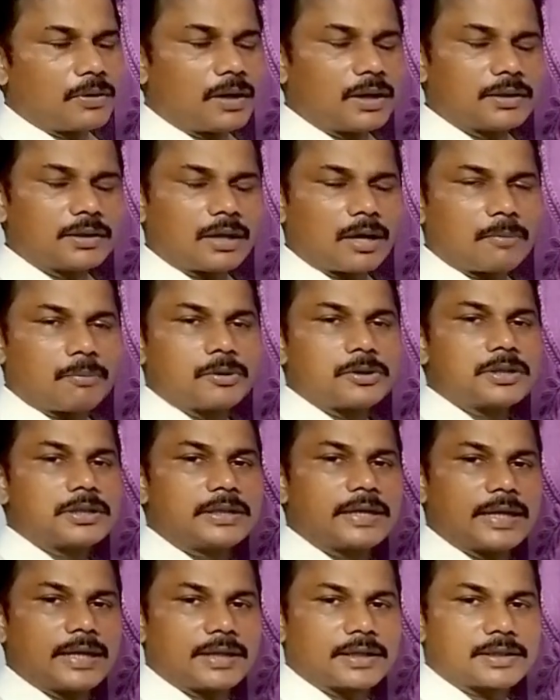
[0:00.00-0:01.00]
on the opposite
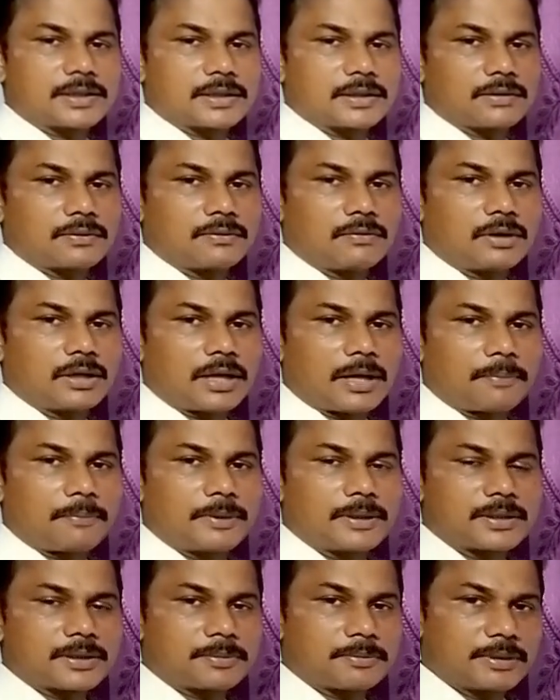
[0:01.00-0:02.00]
direction, what
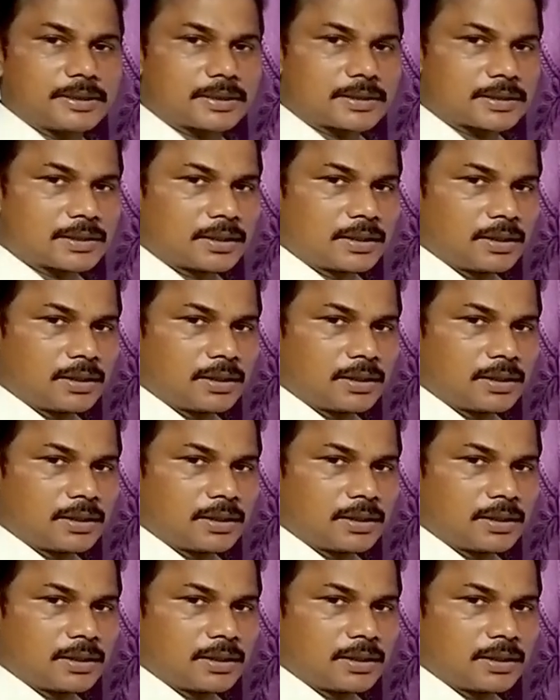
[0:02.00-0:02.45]
happens means